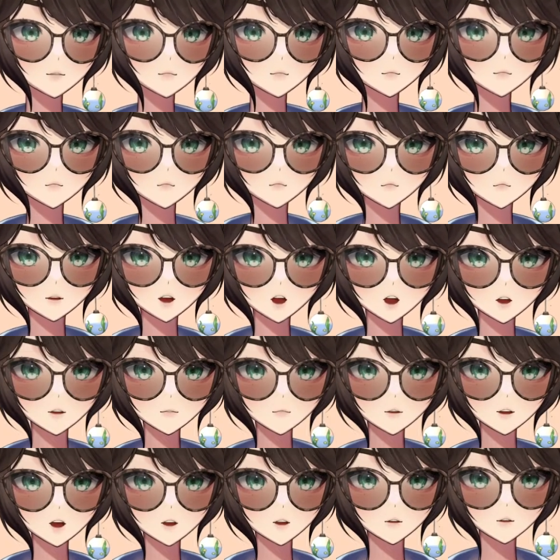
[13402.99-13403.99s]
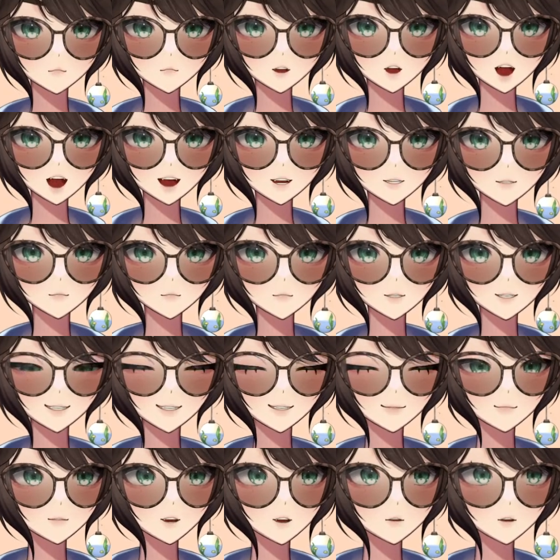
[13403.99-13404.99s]
because then you have a higher chance of
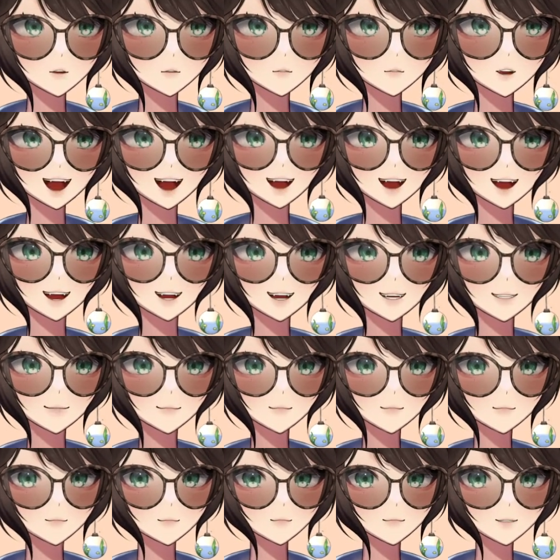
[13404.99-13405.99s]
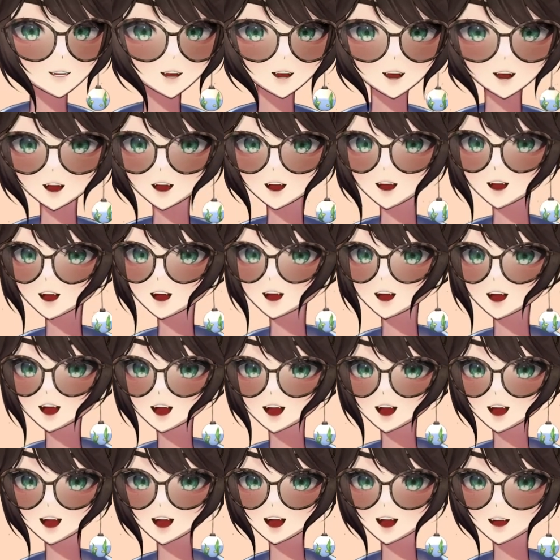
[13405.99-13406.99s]
people finding you,
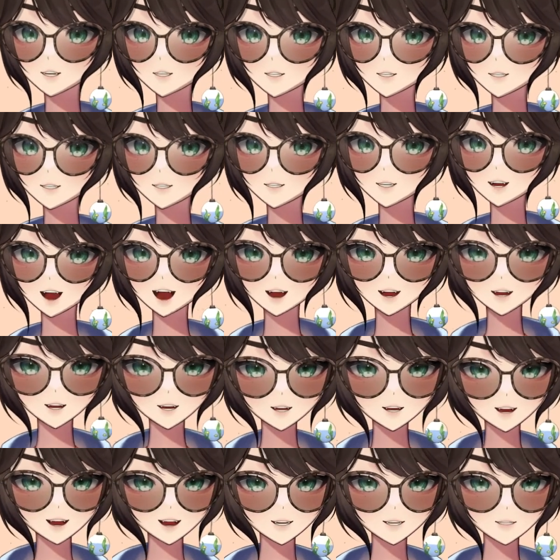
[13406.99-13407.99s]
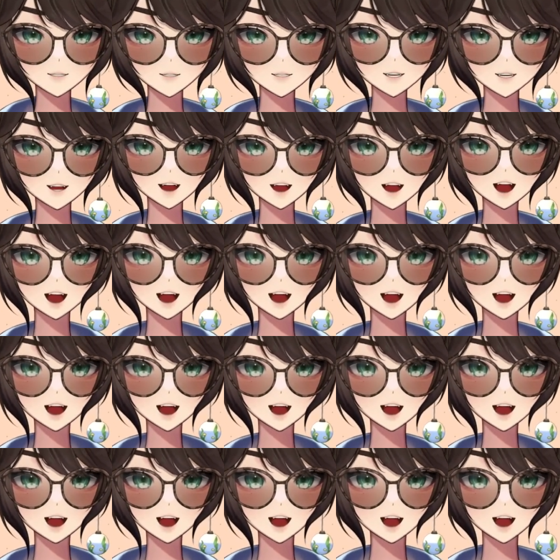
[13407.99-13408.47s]
which is kind of crazy.